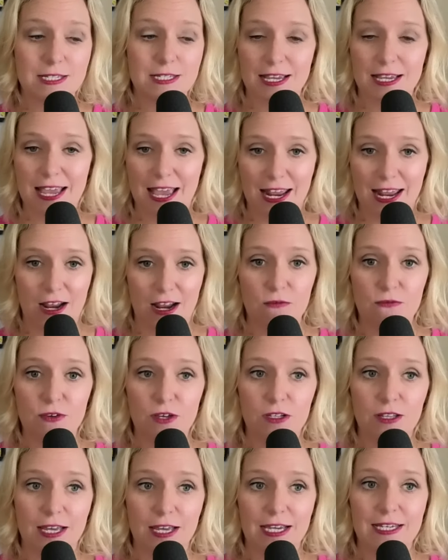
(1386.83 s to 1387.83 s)
again, I
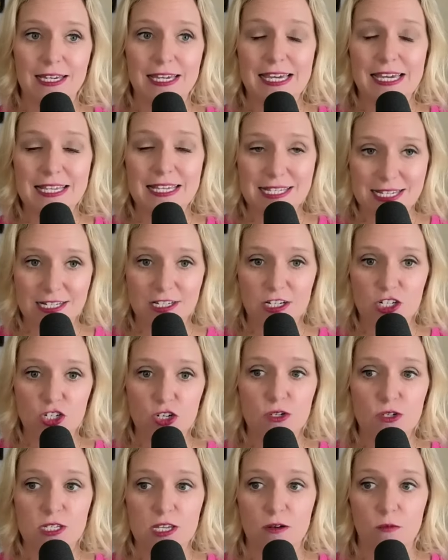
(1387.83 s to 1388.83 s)
feel like key
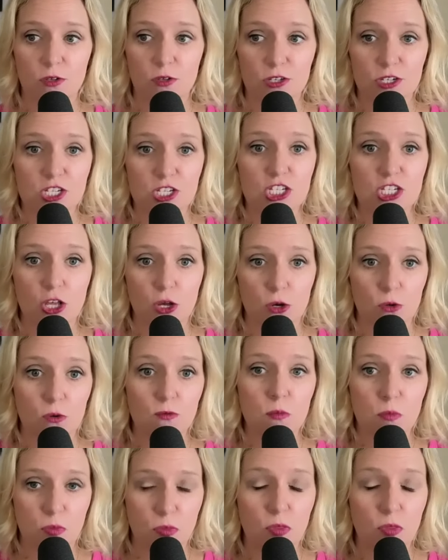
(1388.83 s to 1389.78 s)
signatures can really slow